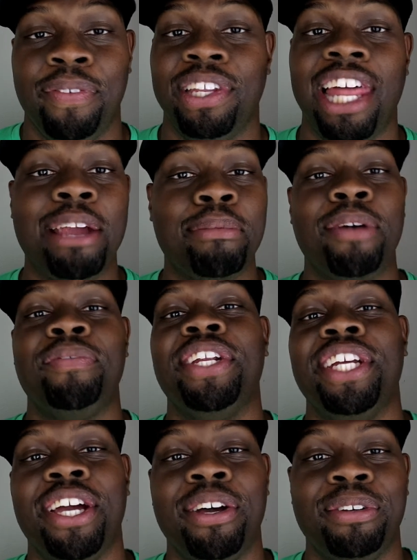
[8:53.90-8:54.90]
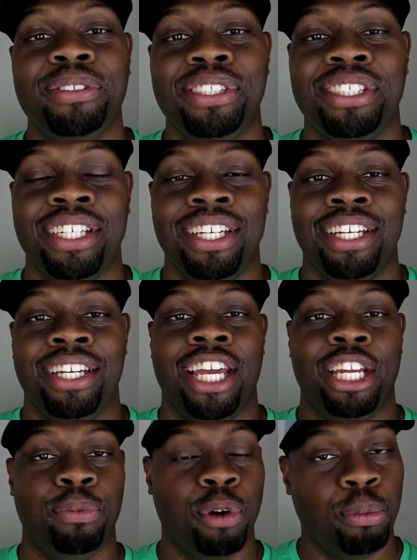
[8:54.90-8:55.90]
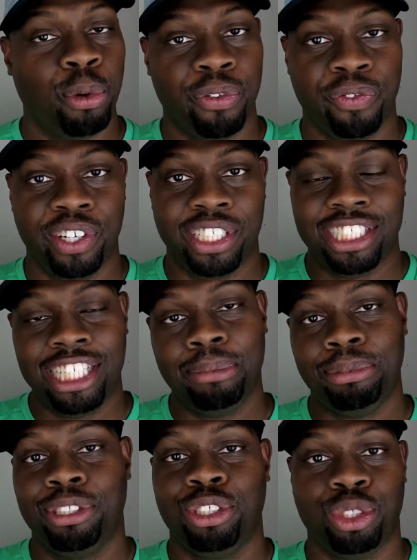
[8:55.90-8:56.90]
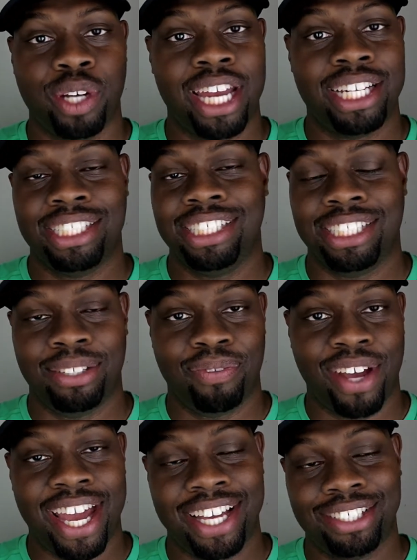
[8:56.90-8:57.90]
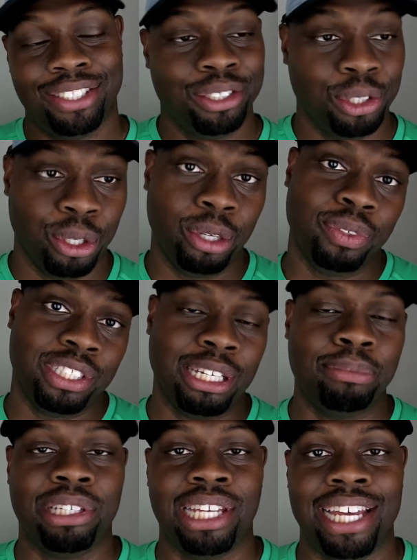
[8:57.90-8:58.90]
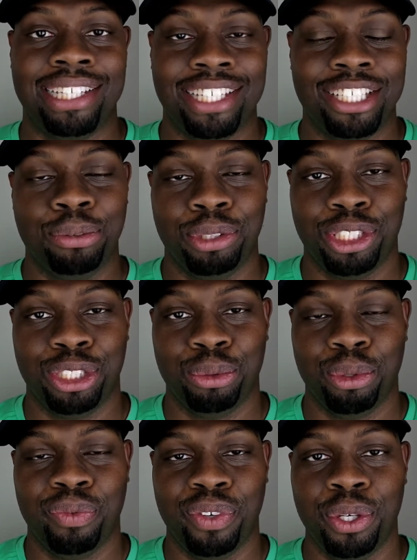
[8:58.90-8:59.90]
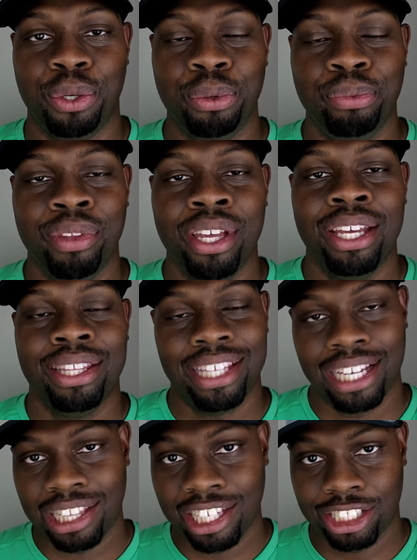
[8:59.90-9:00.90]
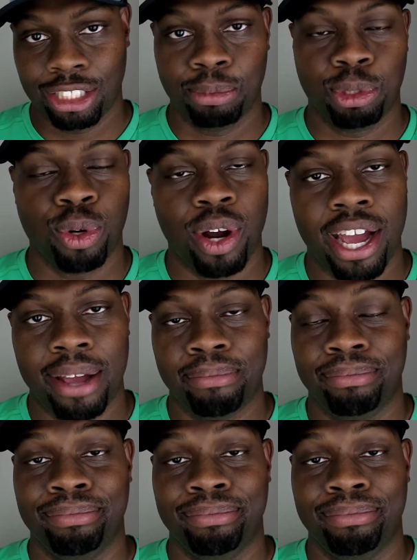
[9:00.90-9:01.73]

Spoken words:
like my videos and you want more free tips, strategies, advice, or even something like this, which is a review, then click subscribe.